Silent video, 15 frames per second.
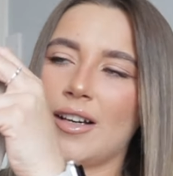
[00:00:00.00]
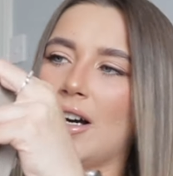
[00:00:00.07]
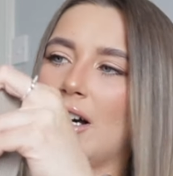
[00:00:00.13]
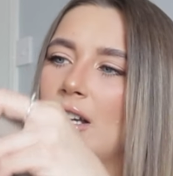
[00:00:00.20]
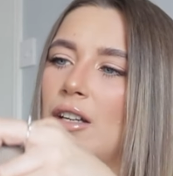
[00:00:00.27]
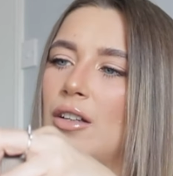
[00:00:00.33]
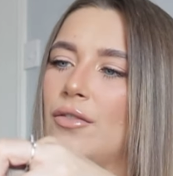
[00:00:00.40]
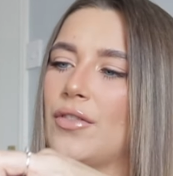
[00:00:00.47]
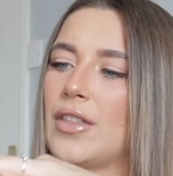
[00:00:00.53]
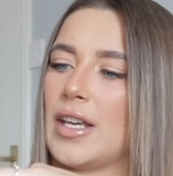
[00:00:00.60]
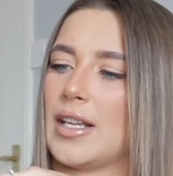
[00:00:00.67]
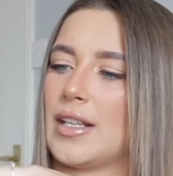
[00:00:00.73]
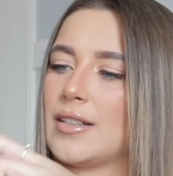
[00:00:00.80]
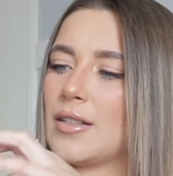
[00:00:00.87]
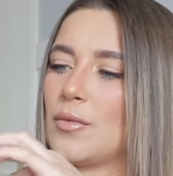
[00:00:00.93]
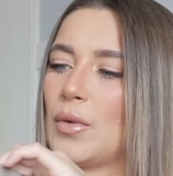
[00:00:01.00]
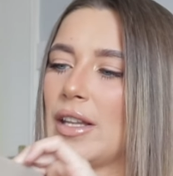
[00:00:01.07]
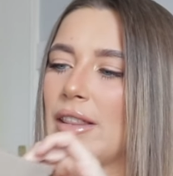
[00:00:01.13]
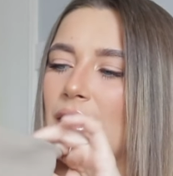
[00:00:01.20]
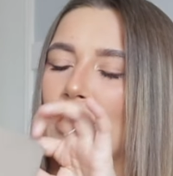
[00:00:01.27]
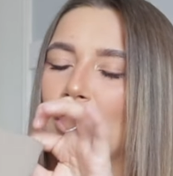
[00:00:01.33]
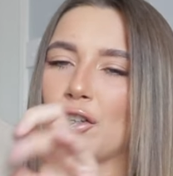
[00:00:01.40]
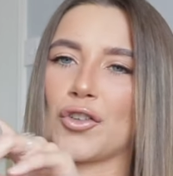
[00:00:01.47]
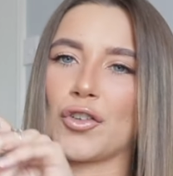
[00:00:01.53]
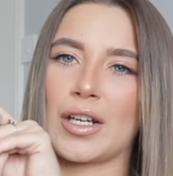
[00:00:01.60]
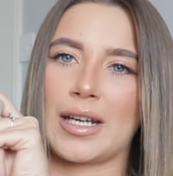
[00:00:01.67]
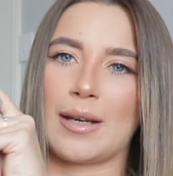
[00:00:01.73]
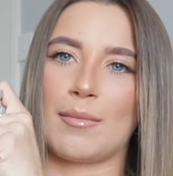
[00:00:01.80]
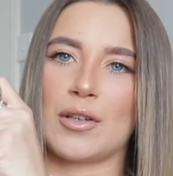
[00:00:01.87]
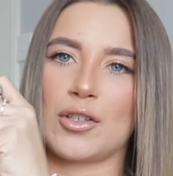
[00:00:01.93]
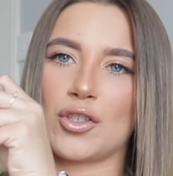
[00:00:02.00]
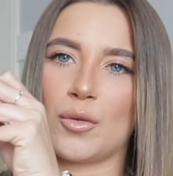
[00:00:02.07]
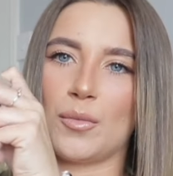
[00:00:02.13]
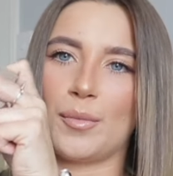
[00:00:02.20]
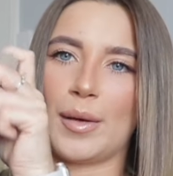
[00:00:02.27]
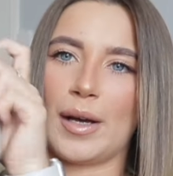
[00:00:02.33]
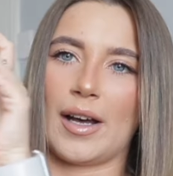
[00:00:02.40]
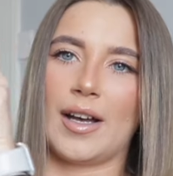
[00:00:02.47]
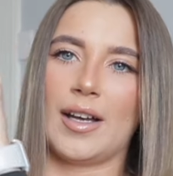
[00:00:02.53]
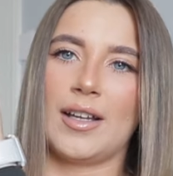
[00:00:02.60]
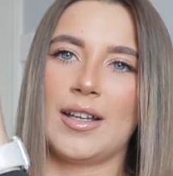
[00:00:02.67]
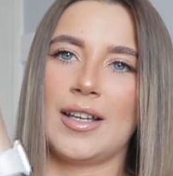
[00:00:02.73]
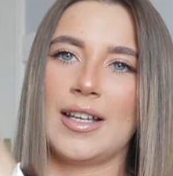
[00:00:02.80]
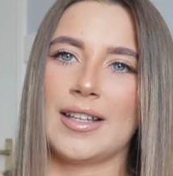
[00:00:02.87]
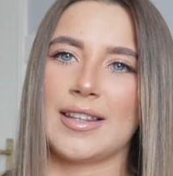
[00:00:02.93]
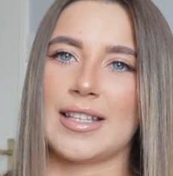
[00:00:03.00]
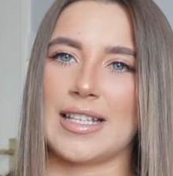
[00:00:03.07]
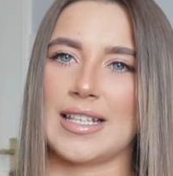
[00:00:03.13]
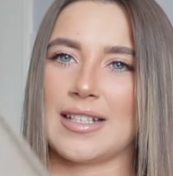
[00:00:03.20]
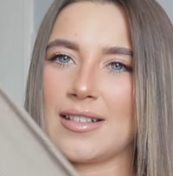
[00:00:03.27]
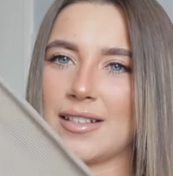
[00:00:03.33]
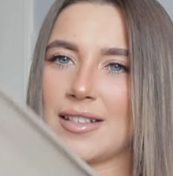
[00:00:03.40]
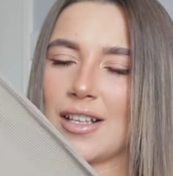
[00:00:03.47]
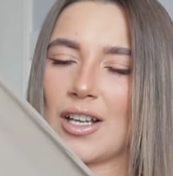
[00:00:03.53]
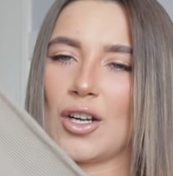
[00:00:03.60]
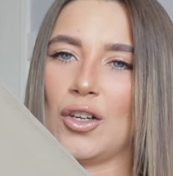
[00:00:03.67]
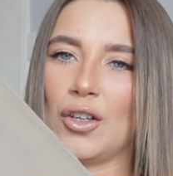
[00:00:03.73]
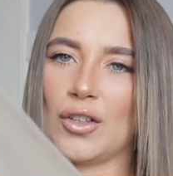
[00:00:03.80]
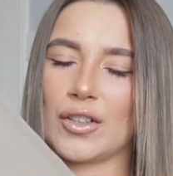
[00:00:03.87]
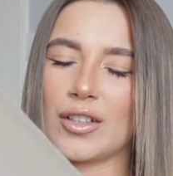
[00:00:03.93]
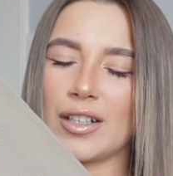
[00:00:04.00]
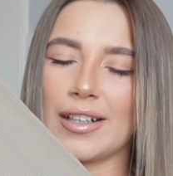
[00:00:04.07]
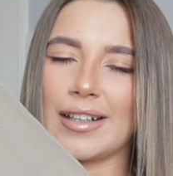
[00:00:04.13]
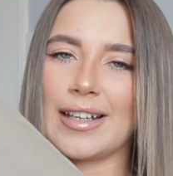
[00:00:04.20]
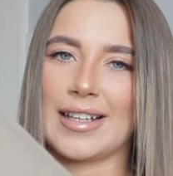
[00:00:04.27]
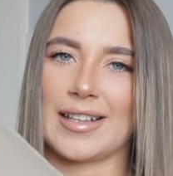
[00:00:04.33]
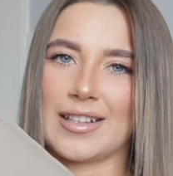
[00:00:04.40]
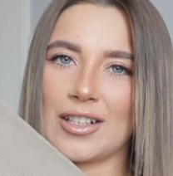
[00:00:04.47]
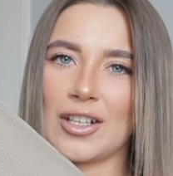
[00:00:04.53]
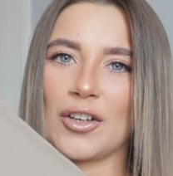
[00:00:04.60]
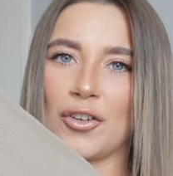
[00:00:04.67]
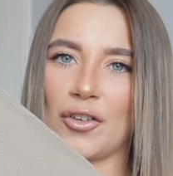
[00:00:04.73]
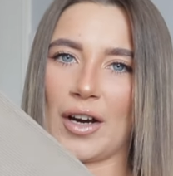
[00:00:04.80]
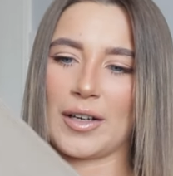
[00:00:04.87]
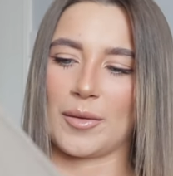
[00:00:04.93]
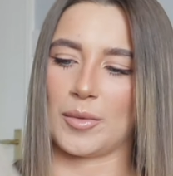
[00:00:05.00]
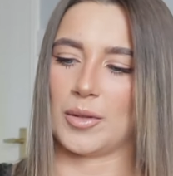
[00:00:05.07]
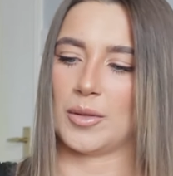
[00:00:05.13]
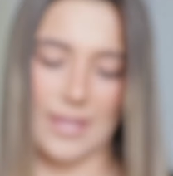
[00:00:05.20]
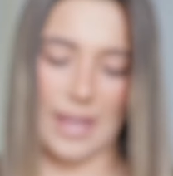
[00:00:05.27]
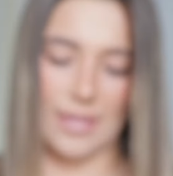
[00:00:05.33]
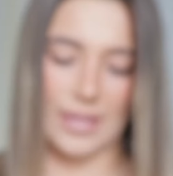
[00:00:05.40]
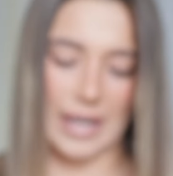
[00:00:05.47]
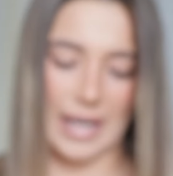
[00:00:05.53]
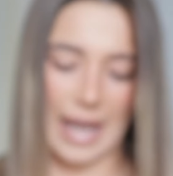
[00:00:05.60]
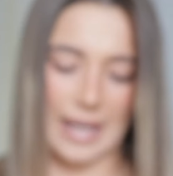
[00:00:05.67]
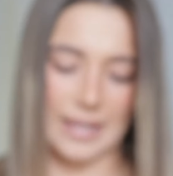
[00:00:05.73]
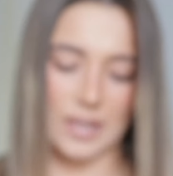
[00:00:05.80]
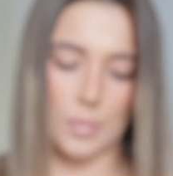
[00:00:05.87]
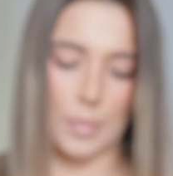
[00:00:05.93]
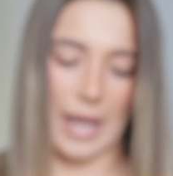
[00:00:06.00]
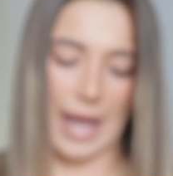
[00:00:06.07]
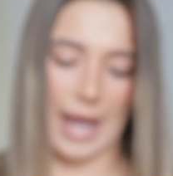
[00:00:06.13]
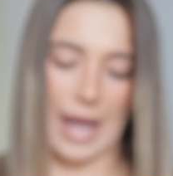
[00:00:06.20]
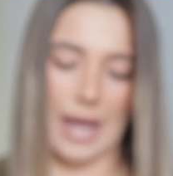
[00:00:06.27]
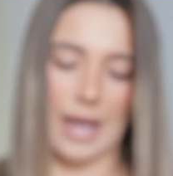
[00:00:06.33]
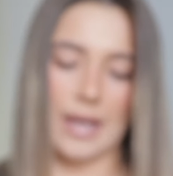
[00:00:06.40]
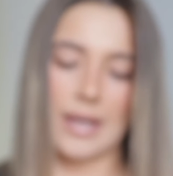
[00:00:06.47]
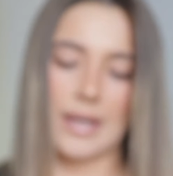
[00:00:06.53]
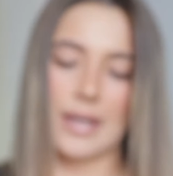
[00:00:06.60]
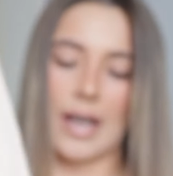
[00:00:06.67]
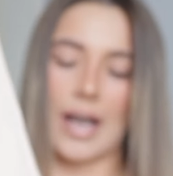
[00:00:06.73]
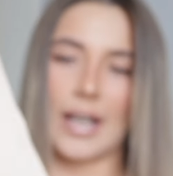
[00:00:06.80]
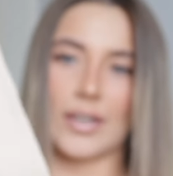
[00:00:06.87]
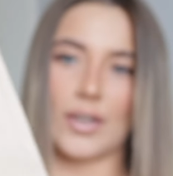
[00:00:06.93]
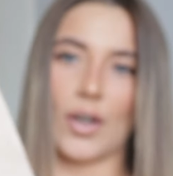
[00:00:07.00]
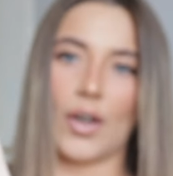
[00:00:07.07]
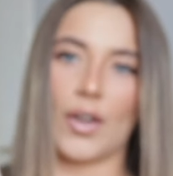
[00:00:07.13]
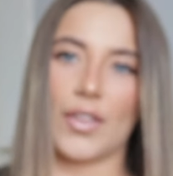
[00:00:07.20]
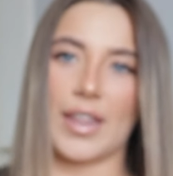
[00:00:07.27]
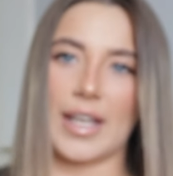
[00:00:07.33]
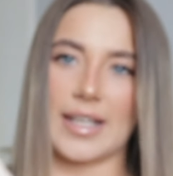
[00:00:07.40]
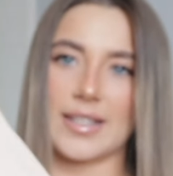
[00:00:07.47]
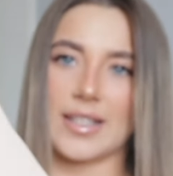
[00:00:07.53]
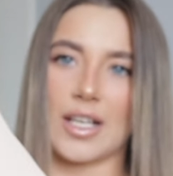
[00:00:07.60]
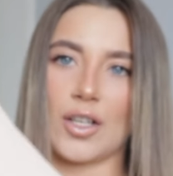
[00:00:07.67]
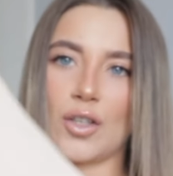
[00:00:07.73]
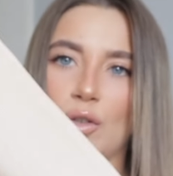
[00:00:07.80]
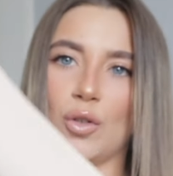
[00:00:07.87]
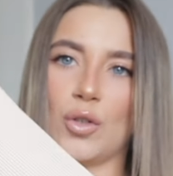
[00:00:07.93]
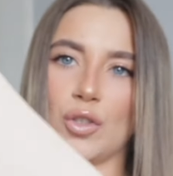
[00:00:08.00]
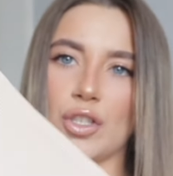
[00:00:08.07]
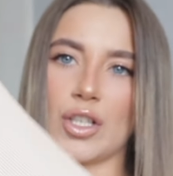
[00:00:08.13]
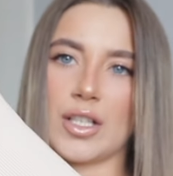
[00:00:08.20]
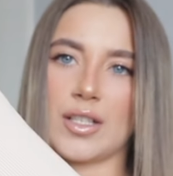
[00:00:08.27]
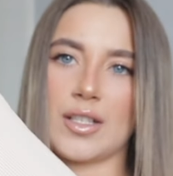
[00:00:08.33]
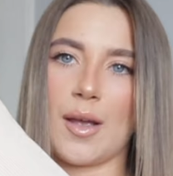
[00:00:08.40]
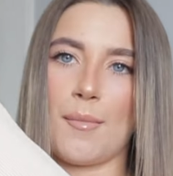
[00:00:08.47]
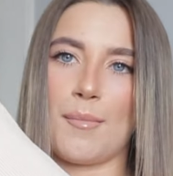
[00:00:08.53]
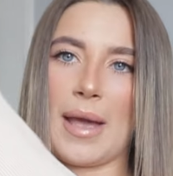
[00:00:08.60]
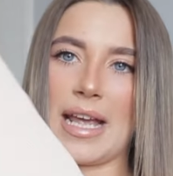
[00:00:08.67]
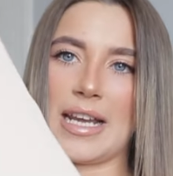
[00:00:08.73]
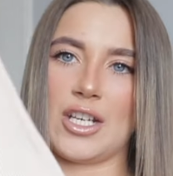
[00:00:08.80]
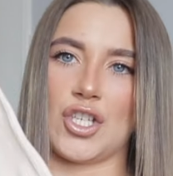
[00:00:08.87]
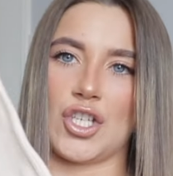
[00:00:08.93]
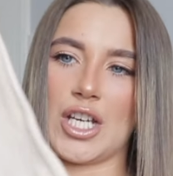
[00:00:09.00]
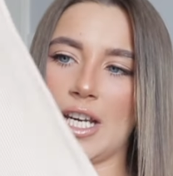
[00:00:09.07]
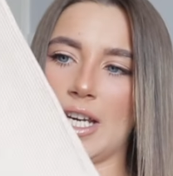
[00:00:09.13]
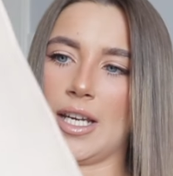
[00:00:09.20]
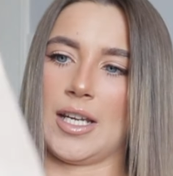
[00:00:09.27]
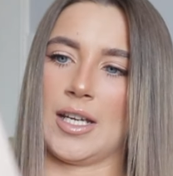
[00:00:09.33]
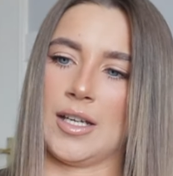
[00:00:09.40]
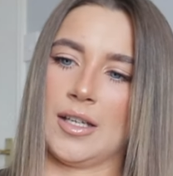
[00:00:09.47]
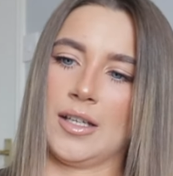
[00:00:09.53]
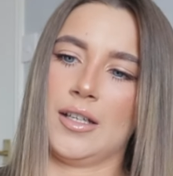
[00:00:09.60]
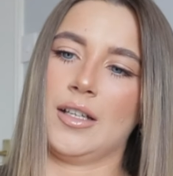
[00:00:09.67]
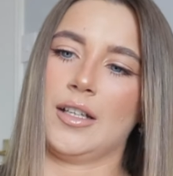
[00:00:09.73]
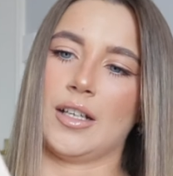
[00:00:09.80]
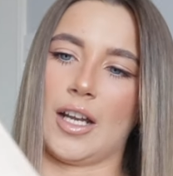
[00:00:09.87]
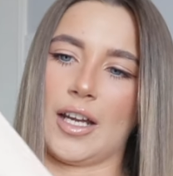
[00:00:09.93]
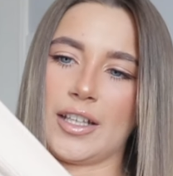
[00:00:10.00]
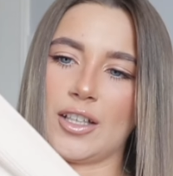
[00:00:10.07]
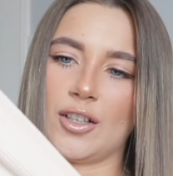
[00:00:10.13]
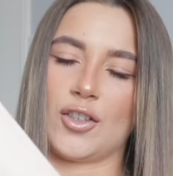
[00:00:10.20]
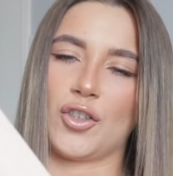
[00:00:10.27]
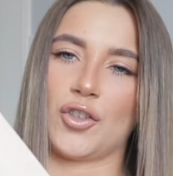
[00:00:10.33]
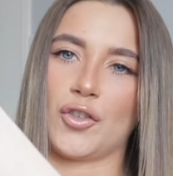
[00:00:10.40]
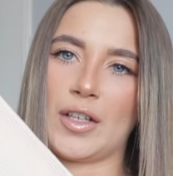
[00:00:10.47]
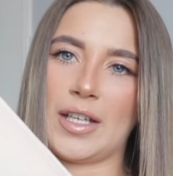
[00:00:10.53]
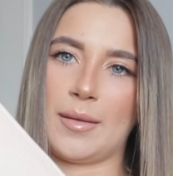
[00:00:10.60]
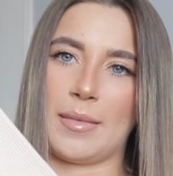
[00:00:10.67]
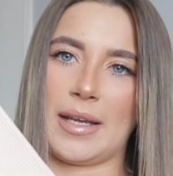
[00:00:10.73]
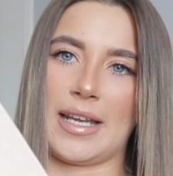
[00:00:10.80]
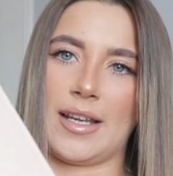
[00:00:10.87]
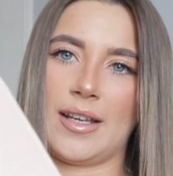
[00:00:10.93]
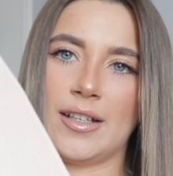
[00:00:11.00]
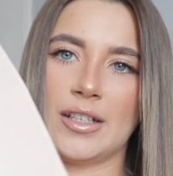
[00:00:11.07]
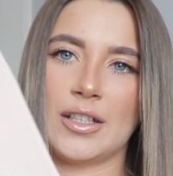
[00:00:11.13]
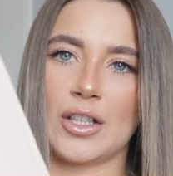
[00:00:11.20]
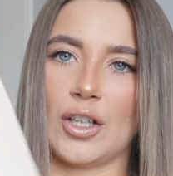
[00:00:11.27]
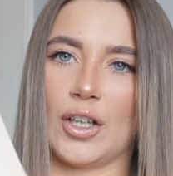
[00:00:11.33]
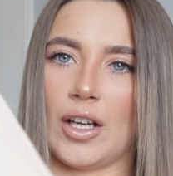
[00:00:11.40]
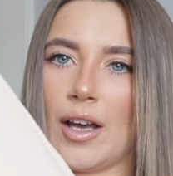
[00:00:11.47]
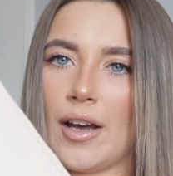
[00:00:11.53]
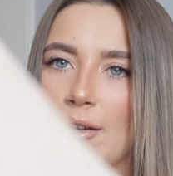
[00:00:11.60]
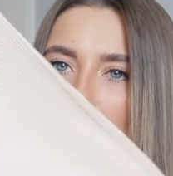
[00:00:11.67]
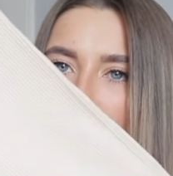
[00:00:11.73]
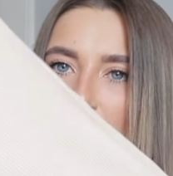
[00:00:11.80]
I love these with a cream jumper. These look incredible. And then the last pair, I got this gorgeous beigey, like creamy colour.